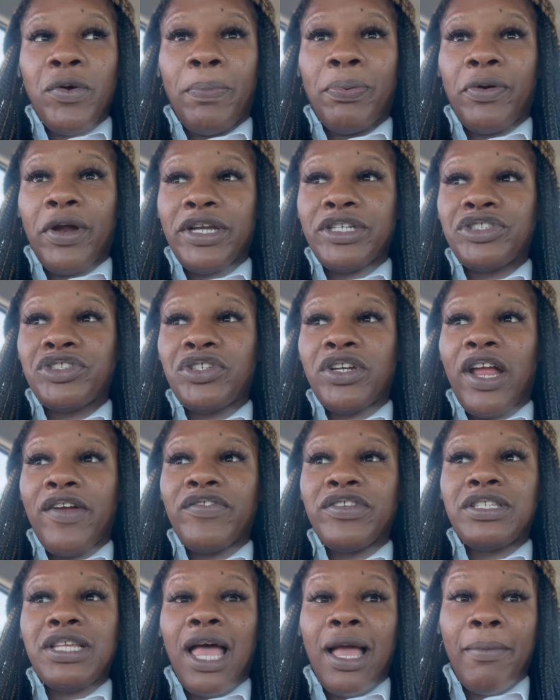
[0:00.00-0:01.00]
pressured
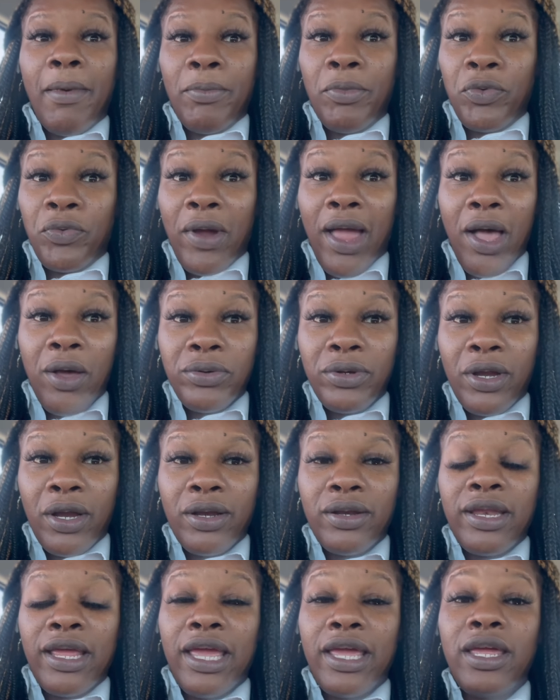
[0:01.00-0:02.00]
every time I'm around her,
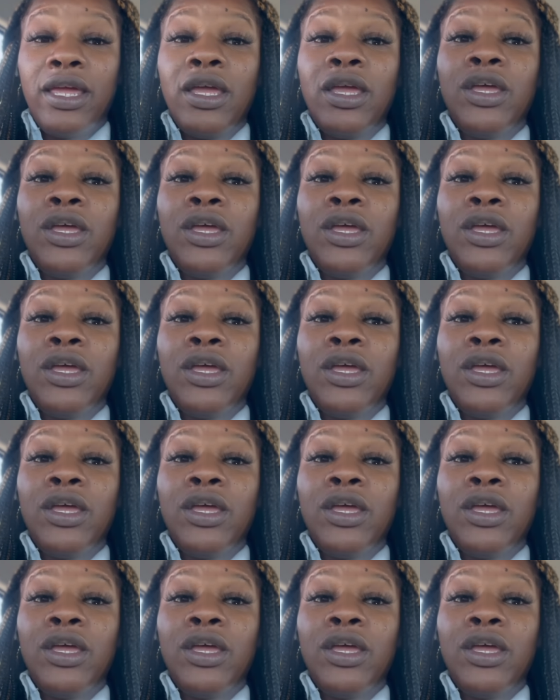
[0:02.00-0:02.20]
that